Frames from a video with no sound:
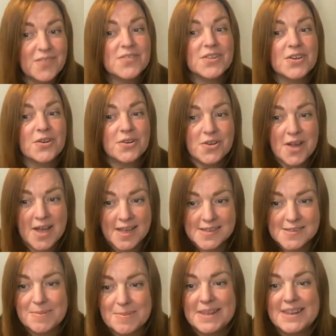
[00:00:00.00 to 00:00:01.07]
her and her
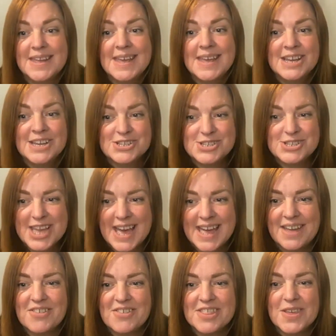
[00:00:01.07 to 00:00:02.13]
husband. She had
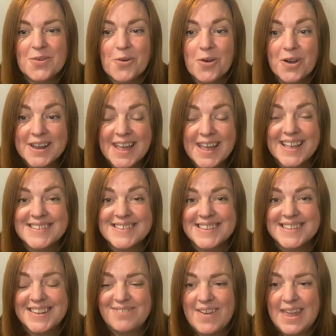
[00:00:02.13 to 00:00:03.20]
everything organized
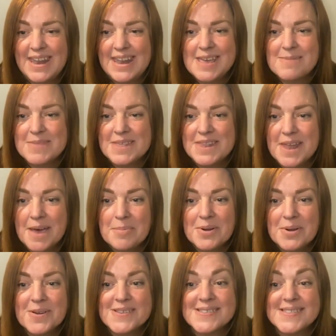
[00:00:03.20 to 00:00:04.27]
and fed him the
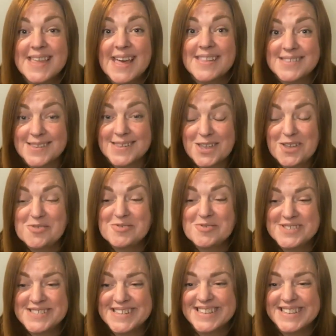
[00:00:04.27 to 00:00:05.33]
numbers. That's a huge
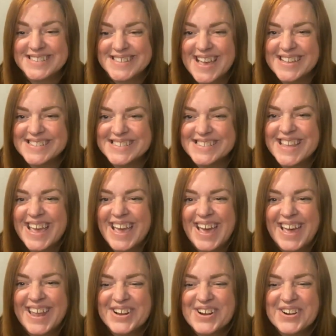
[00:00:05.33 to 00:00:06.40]
success.
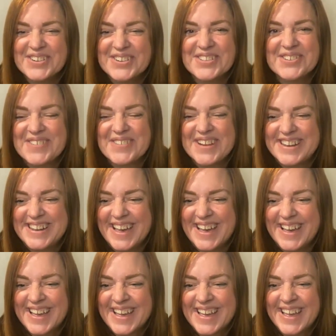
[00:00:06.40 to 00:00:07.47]
Atta girl,
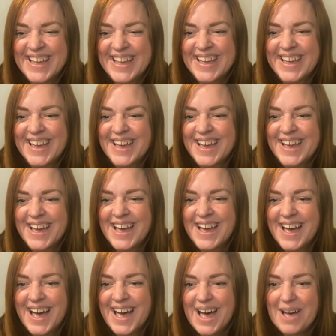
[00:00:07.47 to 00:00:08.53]
Lorinda.
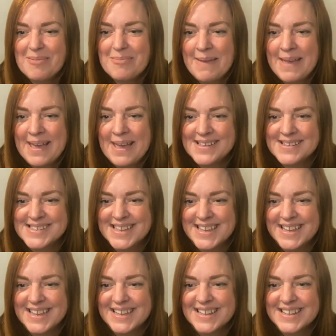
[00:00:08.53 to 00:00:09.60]

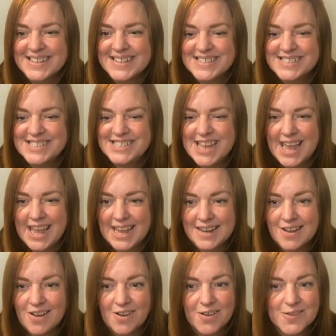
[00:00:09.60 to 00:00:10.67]
Amazing.
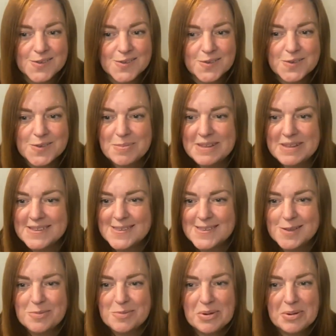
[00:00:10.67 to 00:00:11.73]
Jane also has been
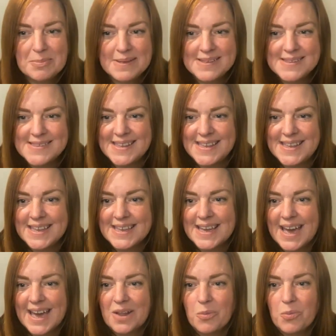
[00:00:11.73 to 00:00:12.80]
super busy,
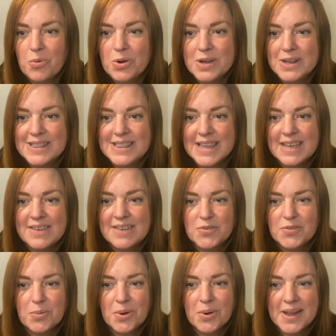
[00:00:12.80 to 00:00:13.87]
got a wood
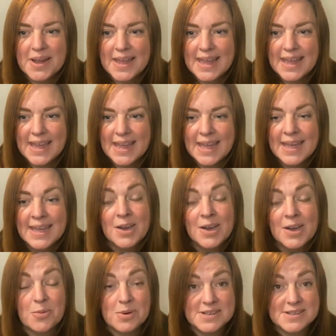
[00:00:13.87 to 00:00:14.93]
lift working,
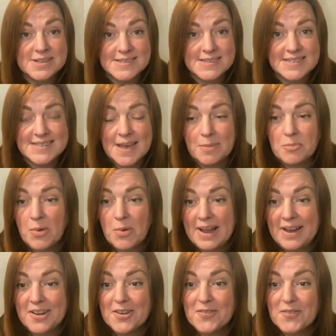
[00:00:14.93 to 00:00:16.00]
which is a
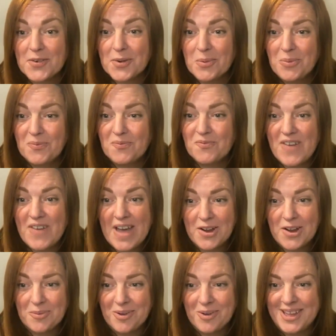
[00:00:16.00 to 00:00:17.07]
dumbwaiter for
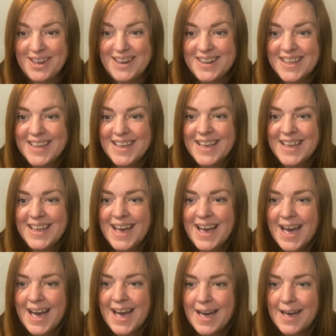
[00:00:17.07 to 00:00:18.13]
firewood.
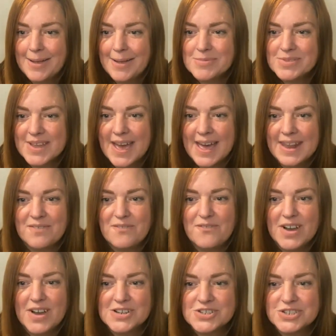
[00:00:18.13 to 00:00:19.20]
Got it
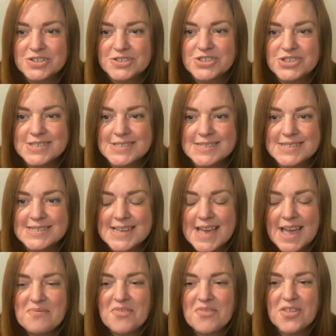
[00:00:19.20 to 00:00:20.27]
functional just in
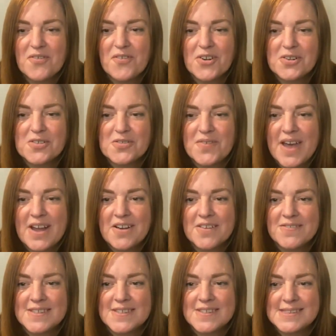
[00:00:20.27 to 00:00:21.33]
time for the first fire
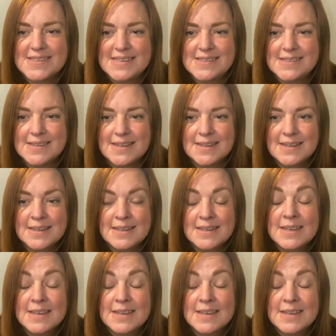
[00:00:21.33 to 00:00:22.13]
of the season.